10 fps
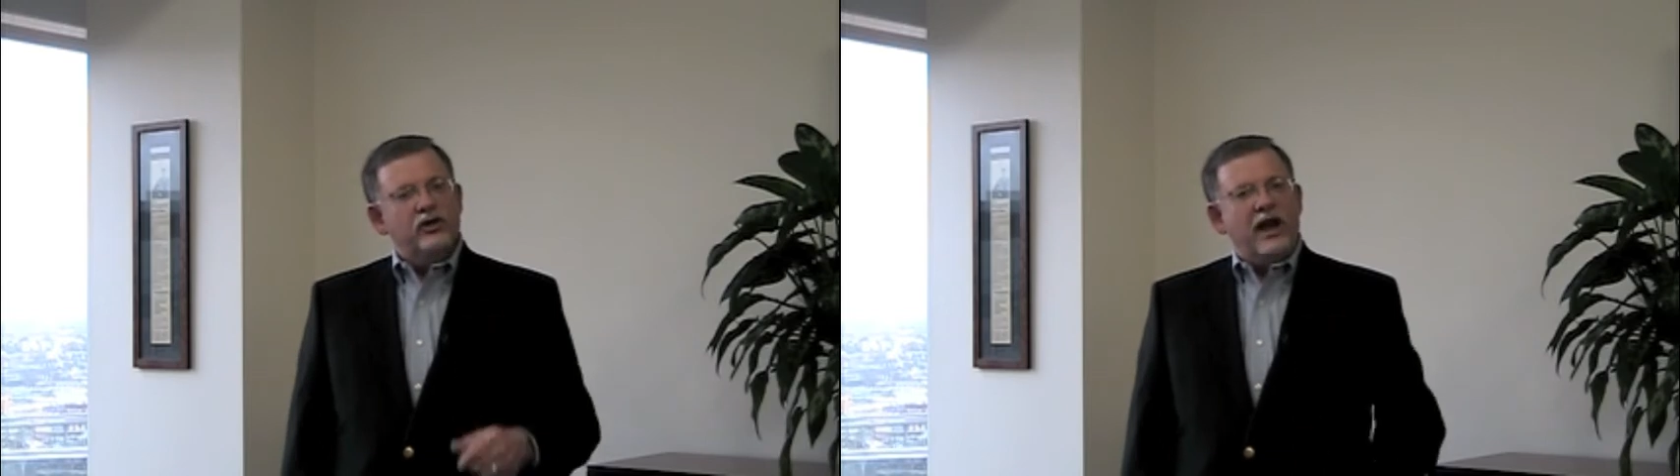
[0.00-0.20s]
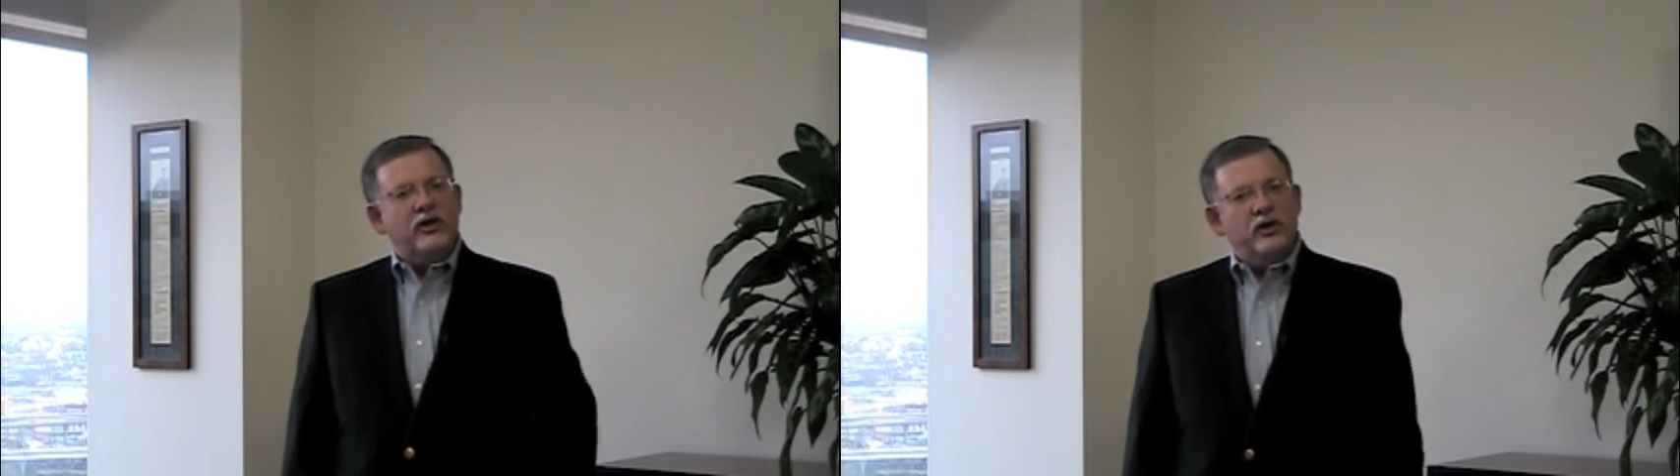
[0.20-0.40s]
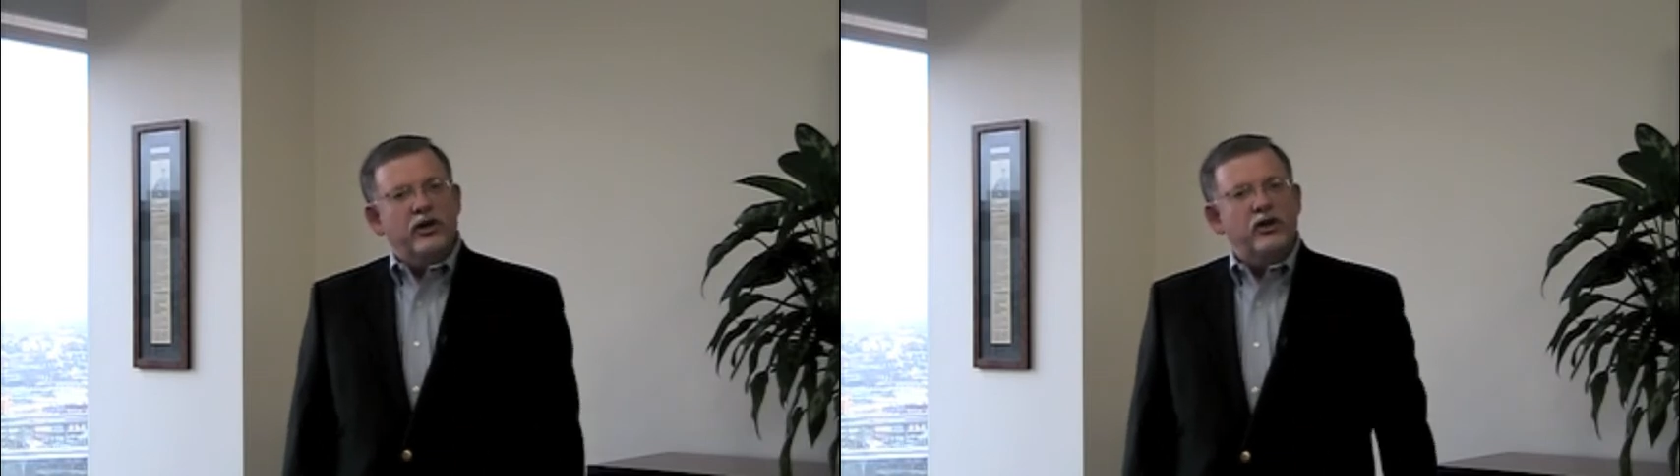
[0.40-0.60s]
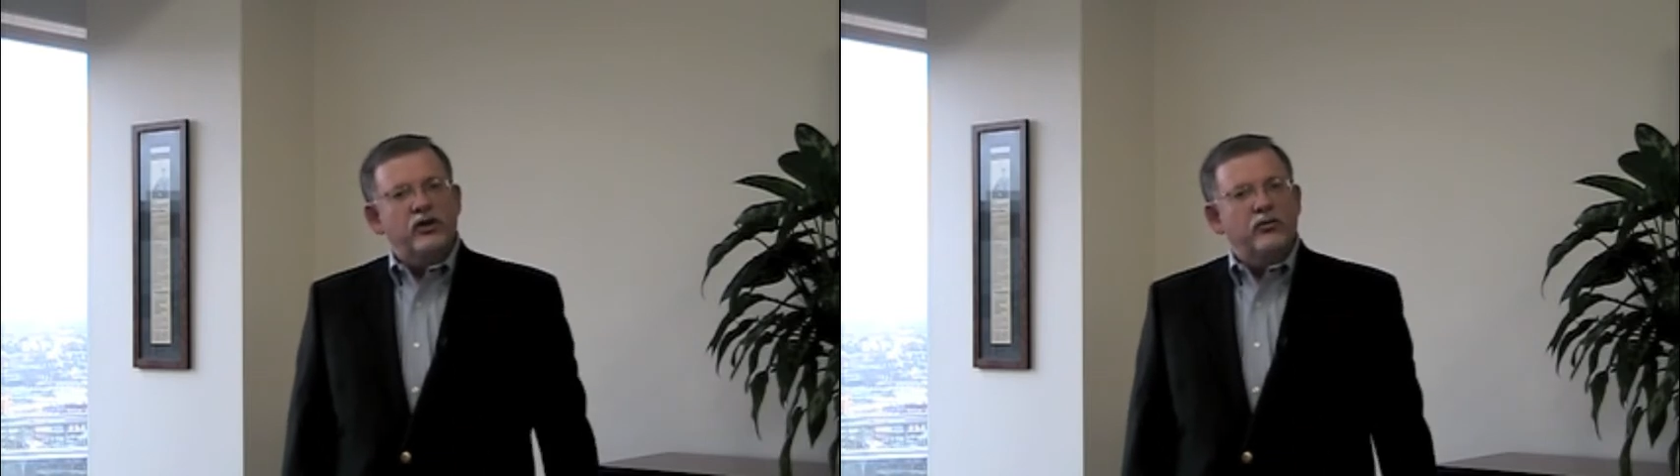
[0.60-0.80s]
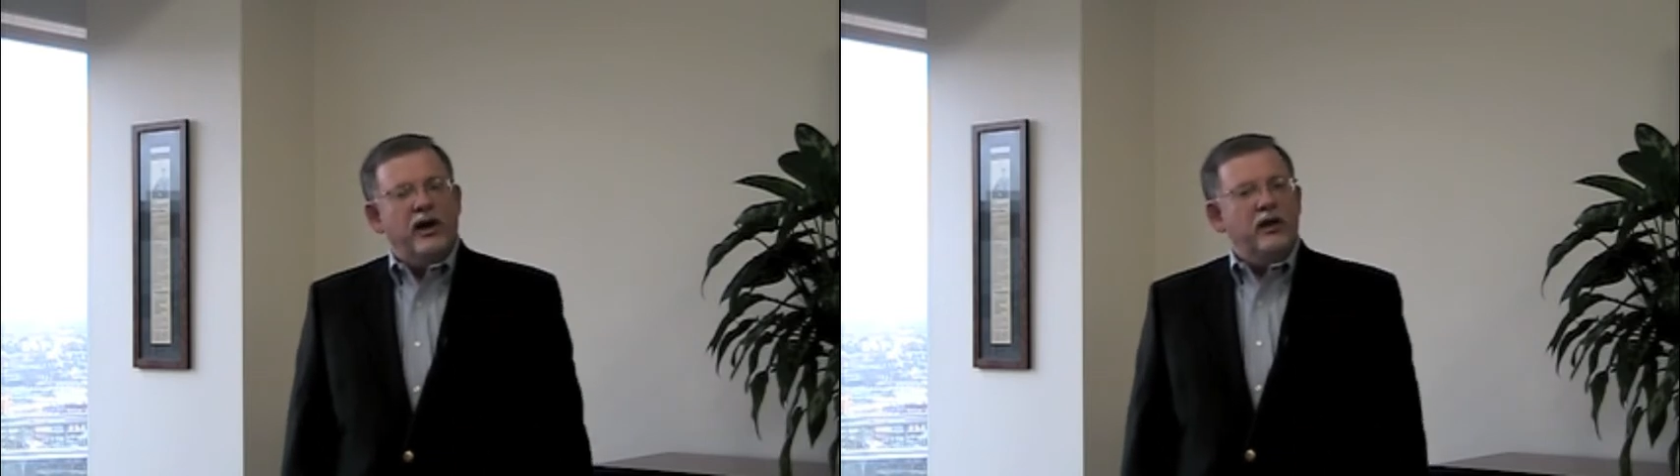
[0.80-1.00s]
actually
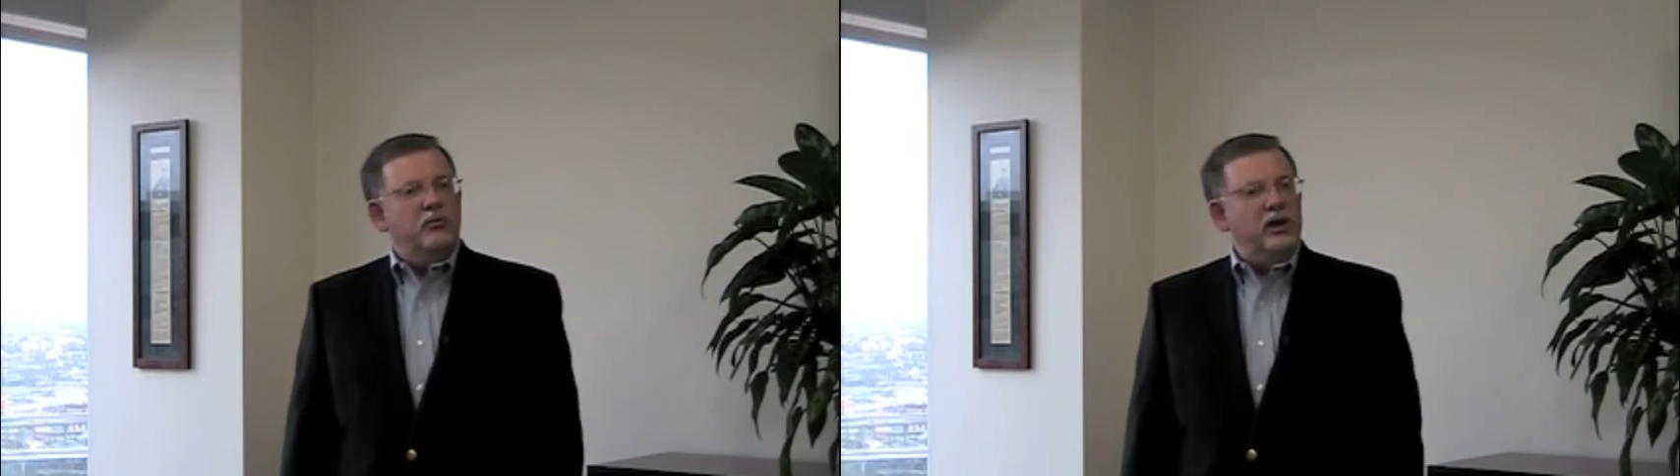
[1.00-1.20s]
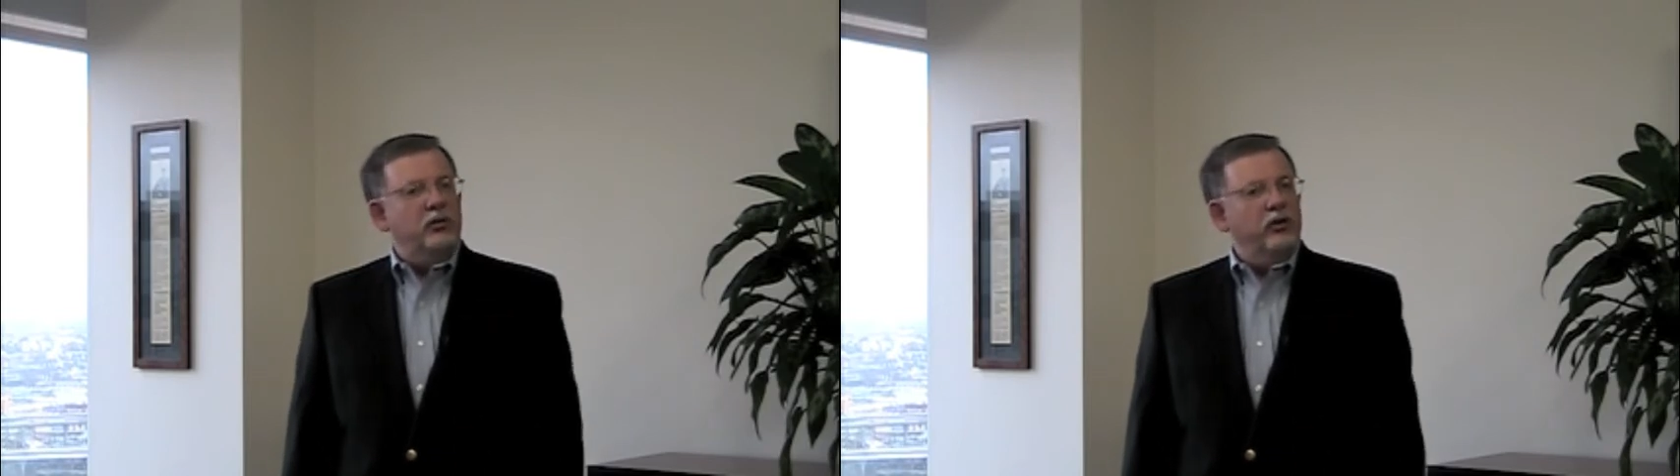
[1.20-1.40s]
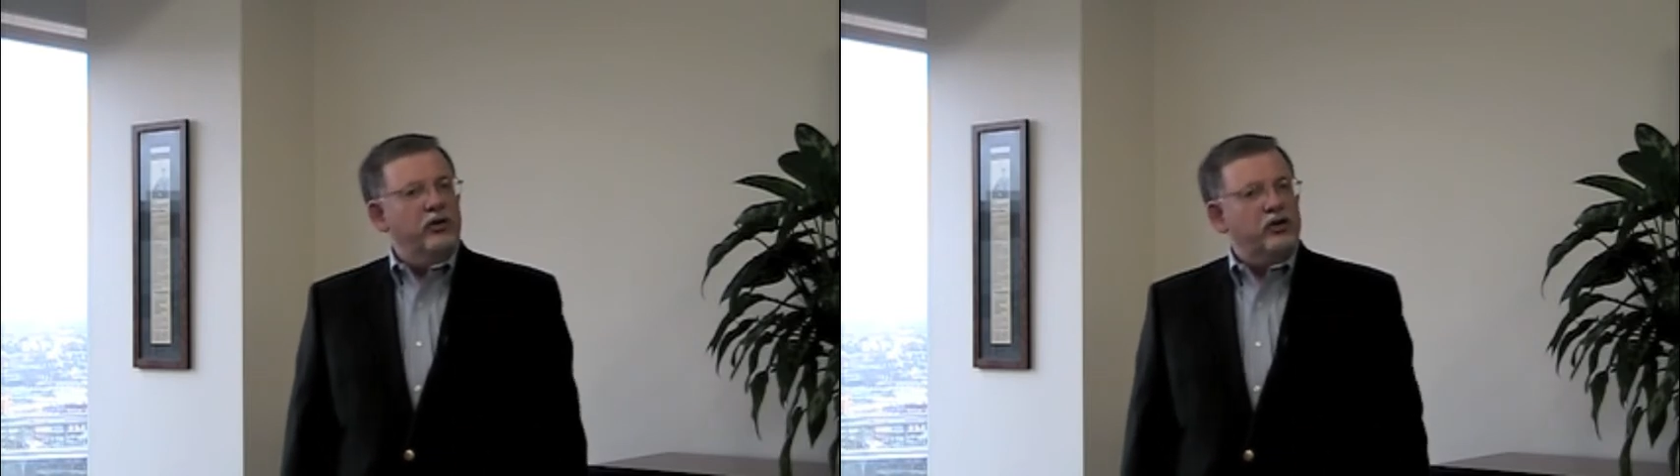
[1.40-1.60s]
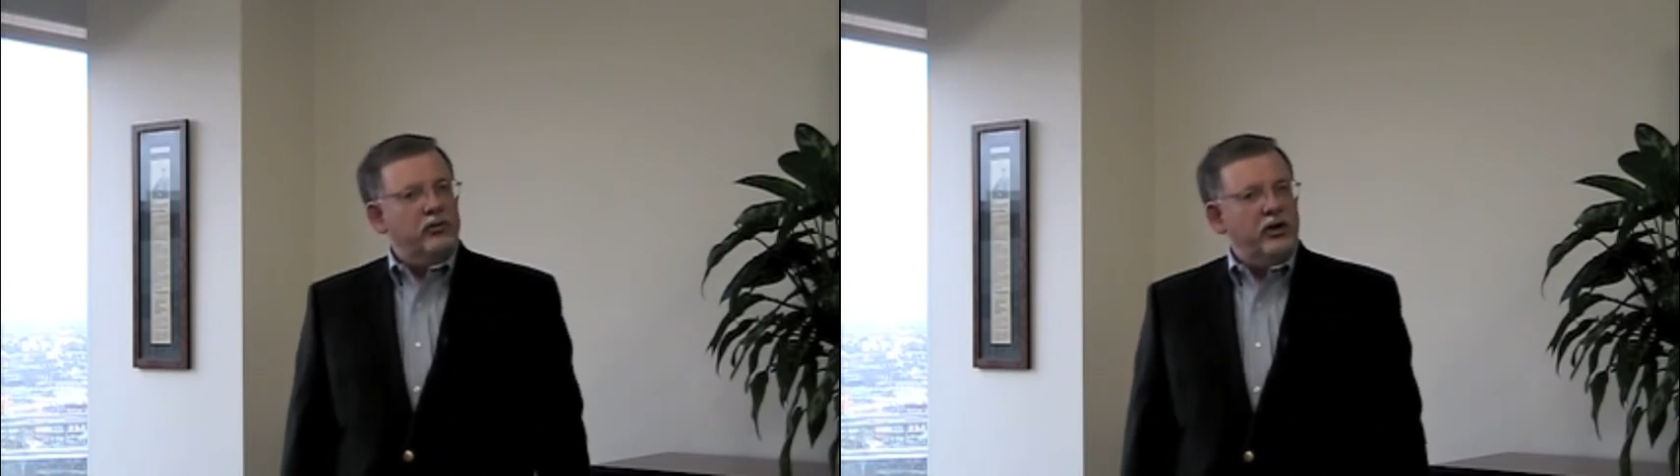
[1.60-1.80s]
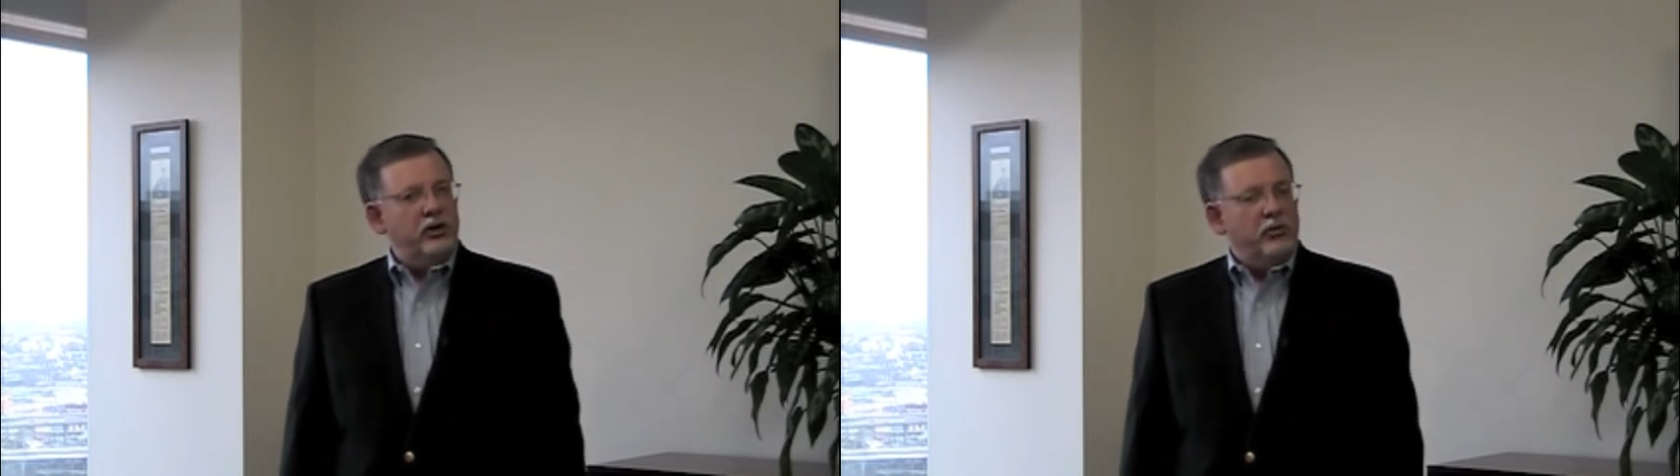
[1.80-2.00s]
issued by the people in the
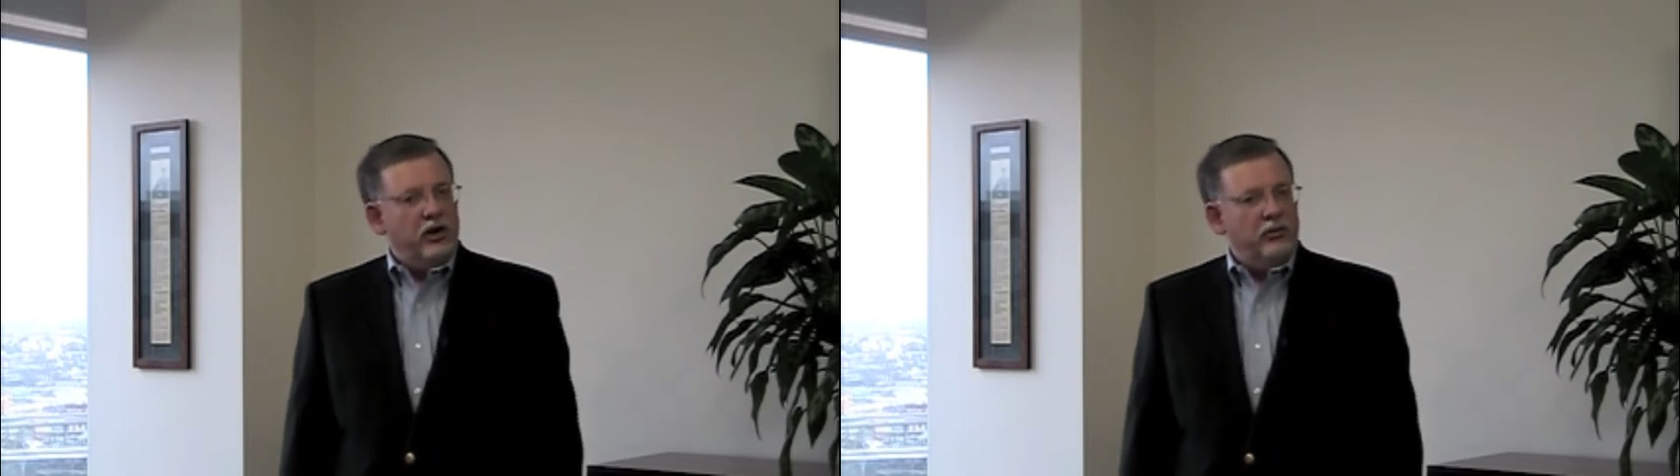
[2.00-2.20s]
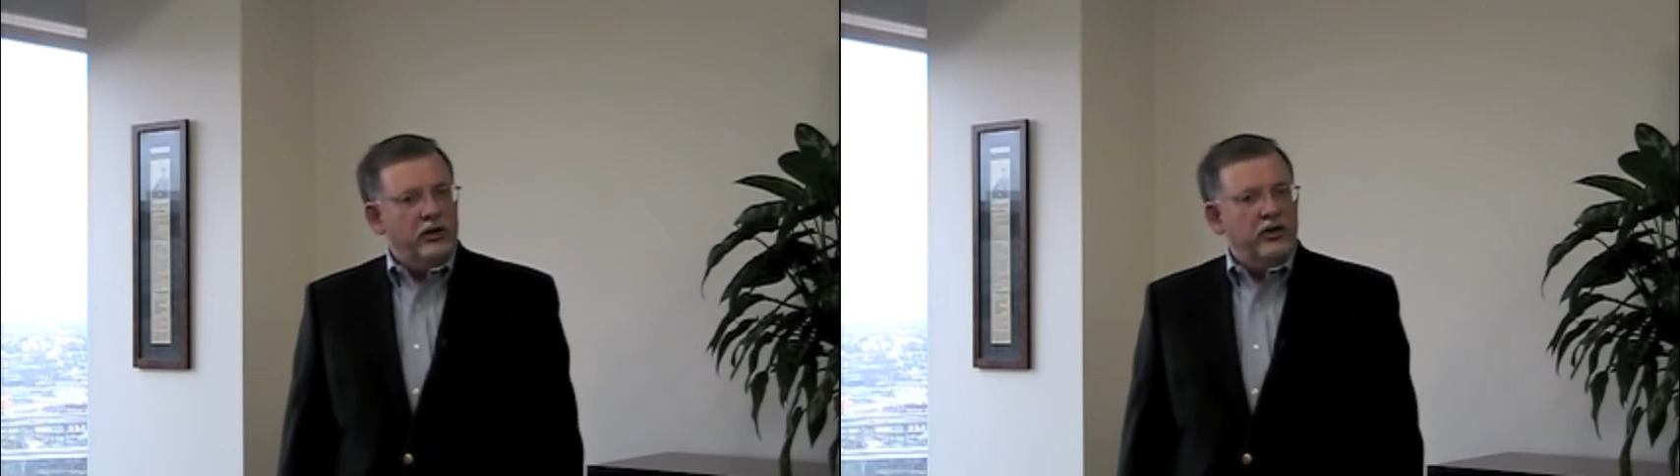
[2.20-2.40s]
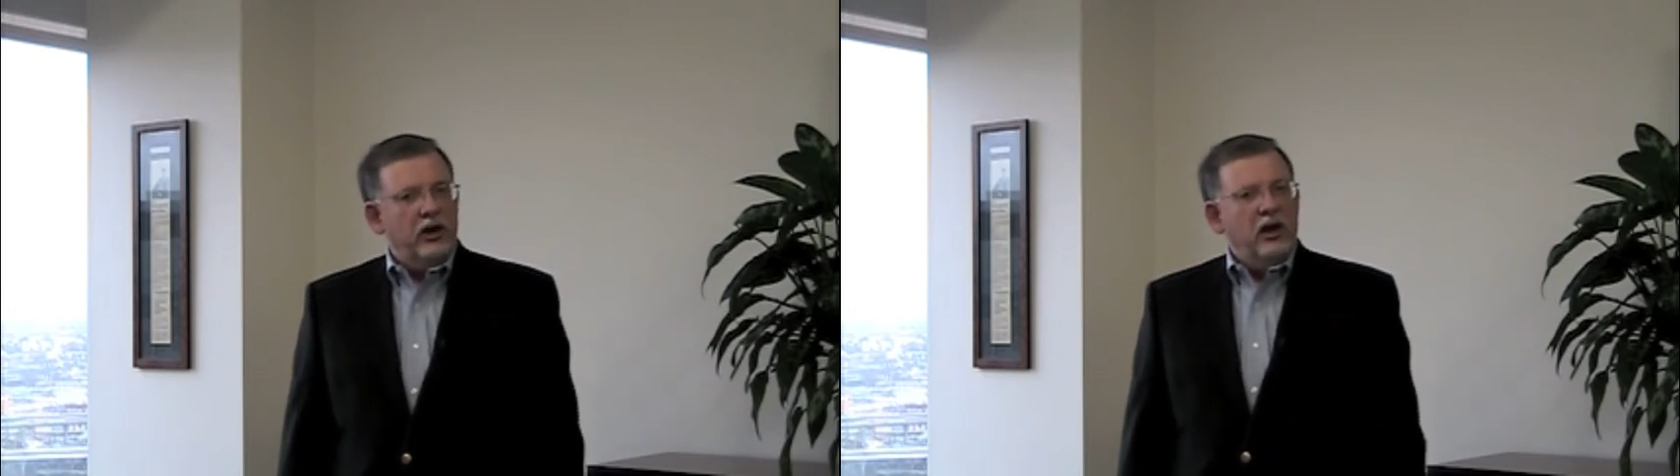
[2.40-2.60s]
shipping department